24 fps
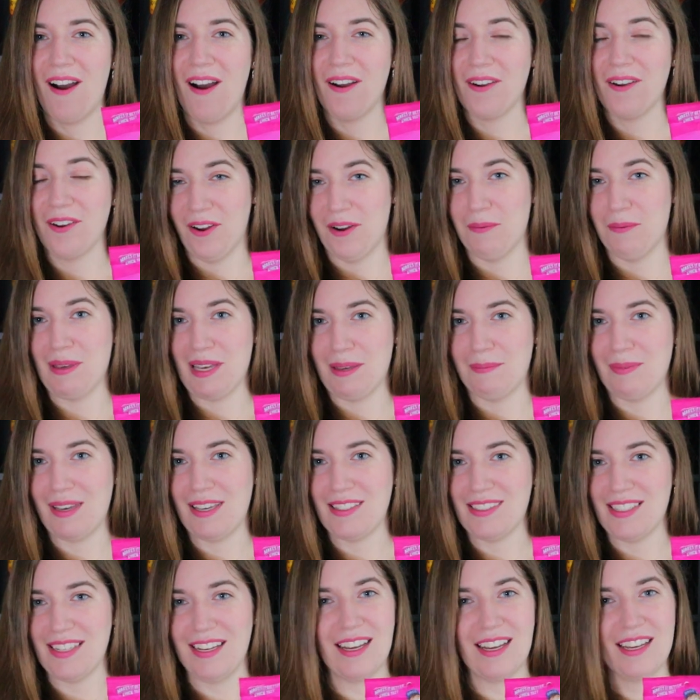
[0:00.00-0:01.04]
are going to be
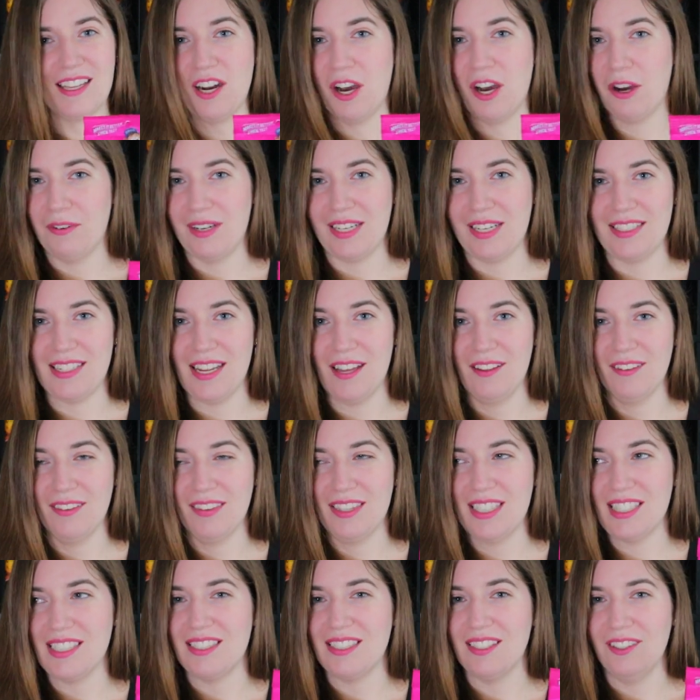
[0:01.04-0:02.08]
amazing. I can already tell.
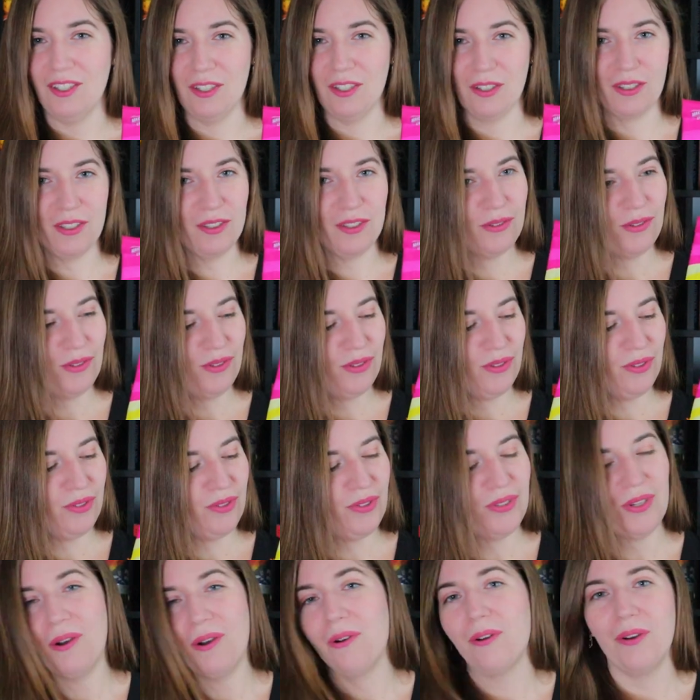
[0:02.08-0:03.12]
These look
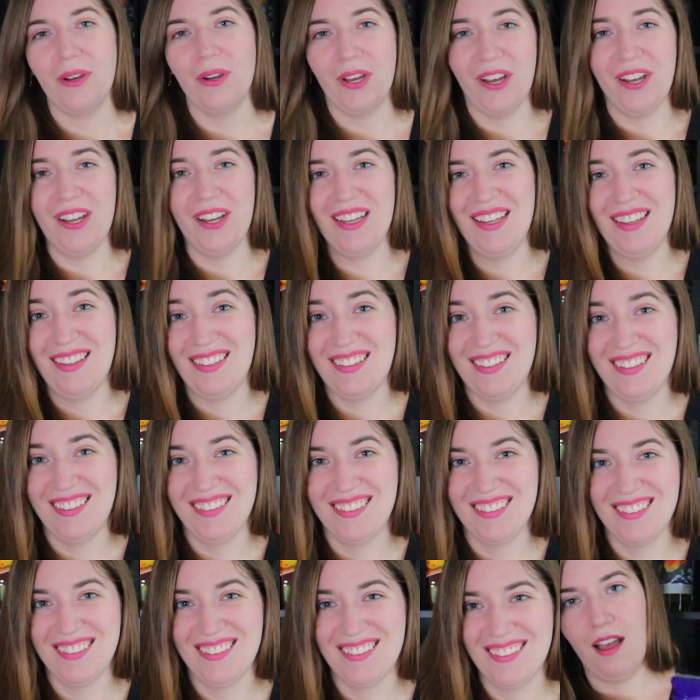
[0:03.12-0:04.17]
so good.
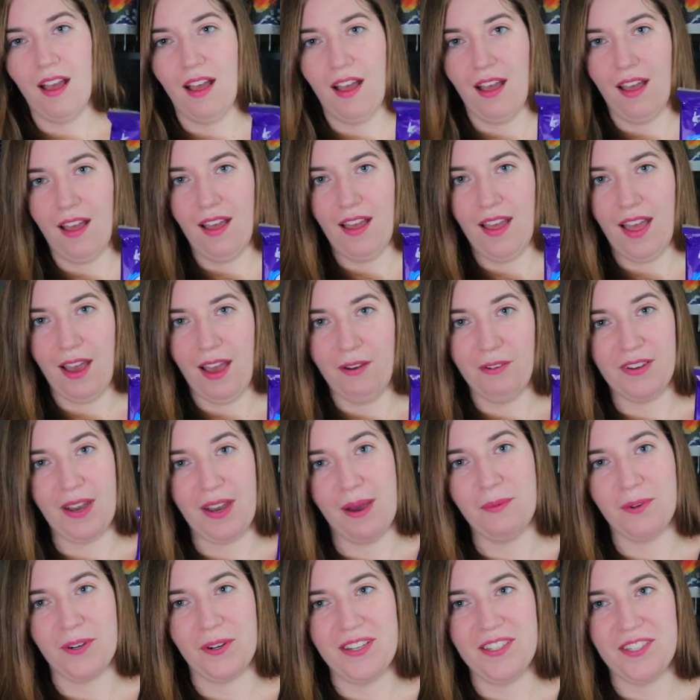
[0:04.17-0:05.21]
And we've
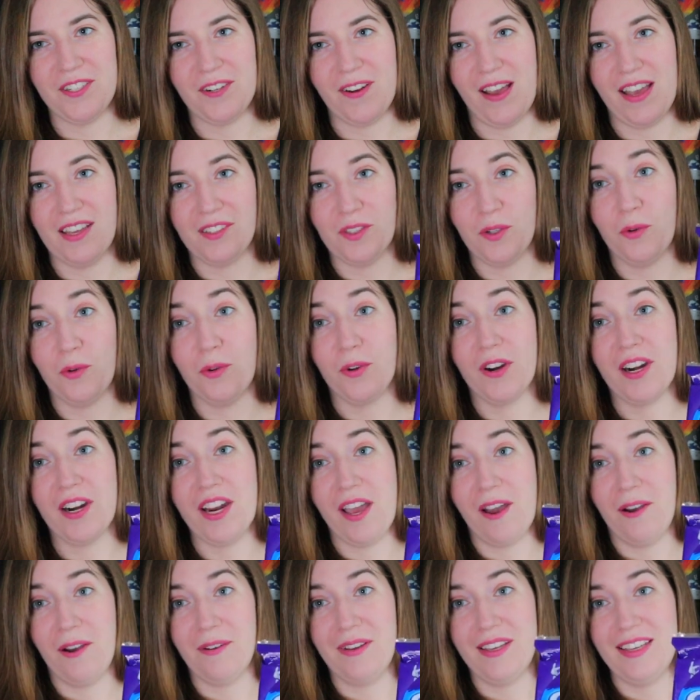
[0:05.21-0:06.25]
got more Easter eggs.
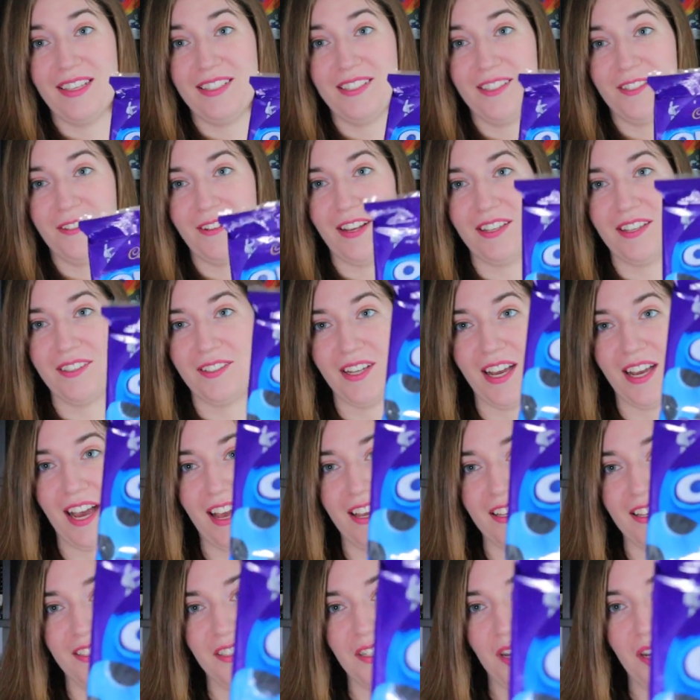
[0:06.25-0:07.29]
Oreo Easter eggs, you guys.